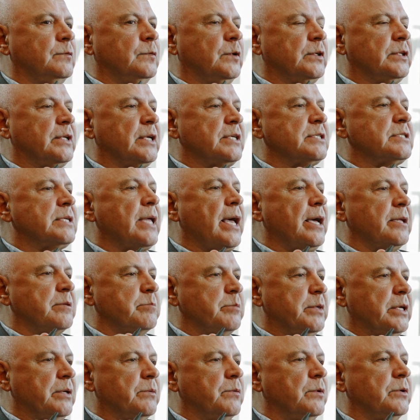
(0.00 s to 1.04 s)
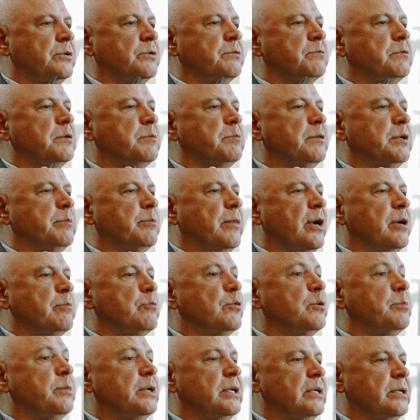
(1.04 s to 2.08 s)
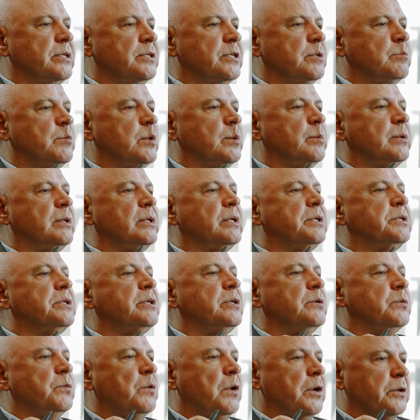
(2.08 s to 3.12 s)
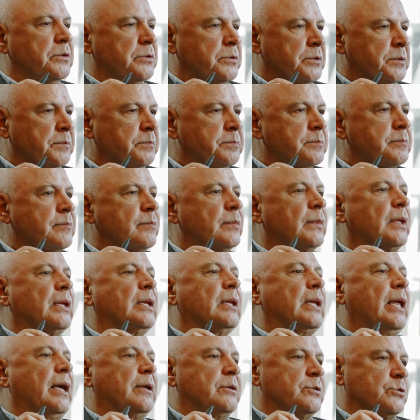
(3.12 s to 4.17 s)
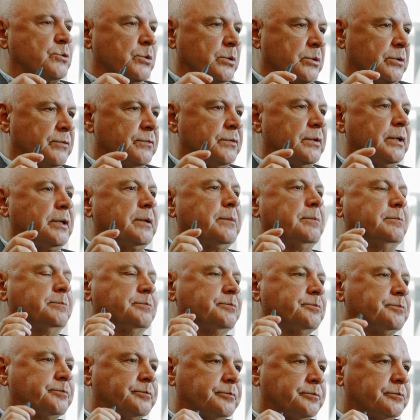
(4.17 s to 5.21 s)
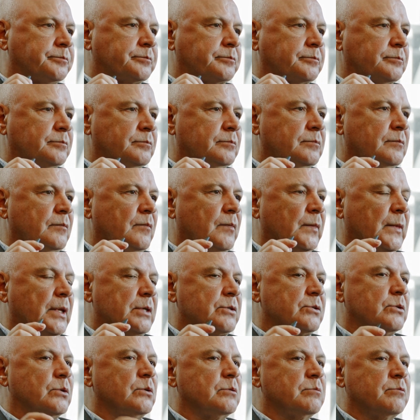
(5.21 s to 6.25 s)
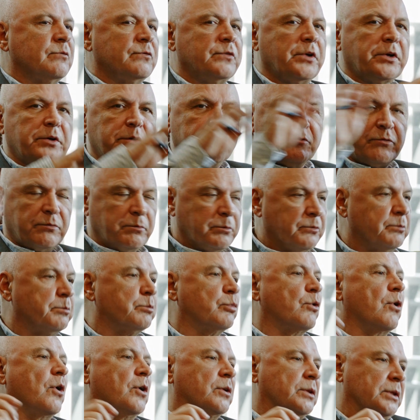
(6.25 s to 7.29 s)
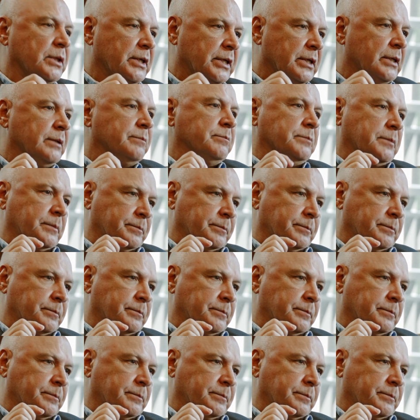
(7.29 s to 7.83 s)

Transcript: What does that mean? What do we mean by mobility? Mobility in what? That sort of thing. Mm-hmm. So very broadly,